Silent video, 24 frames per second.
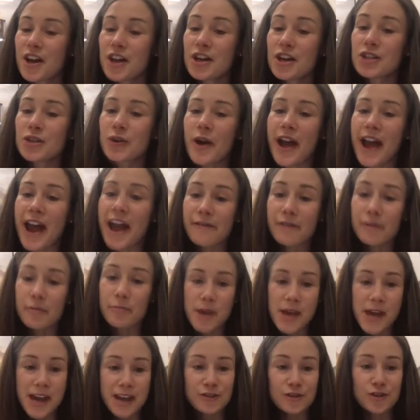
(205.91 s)
So I have a
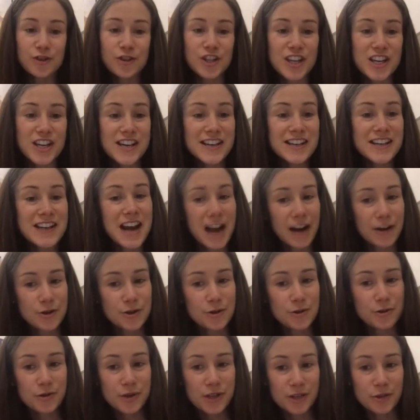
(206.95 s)
PhD in natural
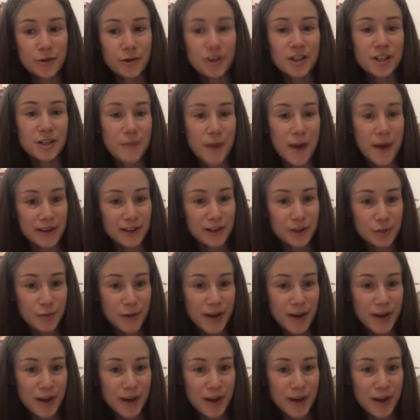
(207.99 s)
resource management